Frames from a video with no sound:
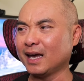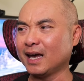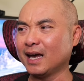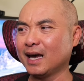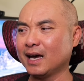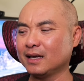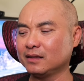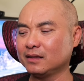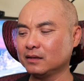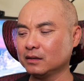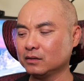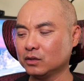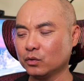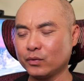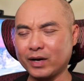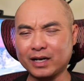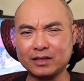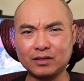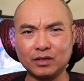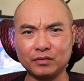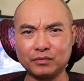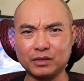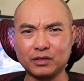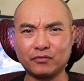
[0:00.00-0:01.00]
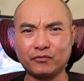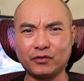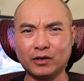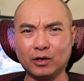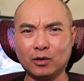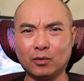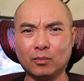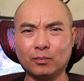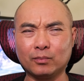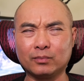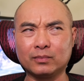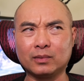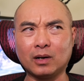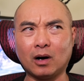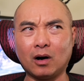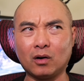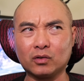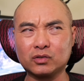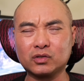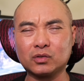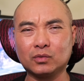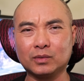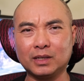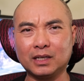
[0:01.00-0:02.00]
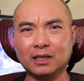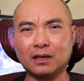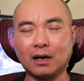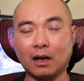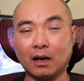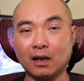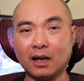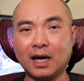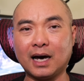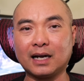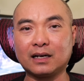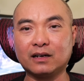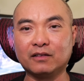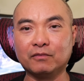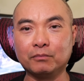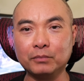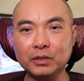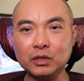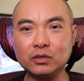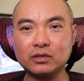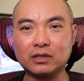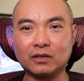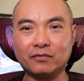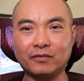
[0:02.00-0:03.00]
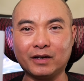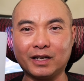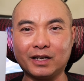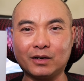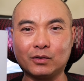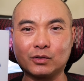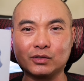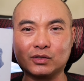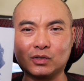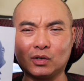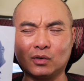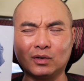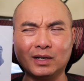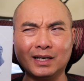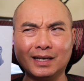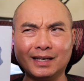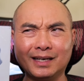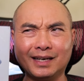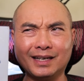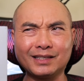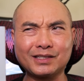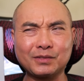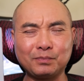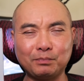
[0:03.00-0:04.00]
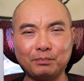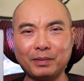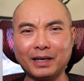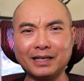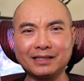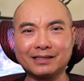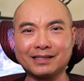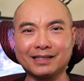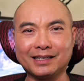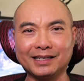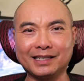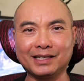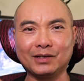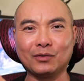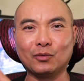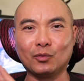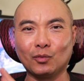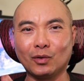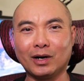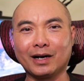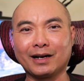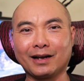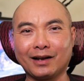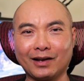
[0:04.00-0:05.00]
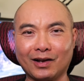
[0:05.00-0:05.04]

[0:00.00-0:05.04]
And the director of this film also did a lot of music videos, so it's basically one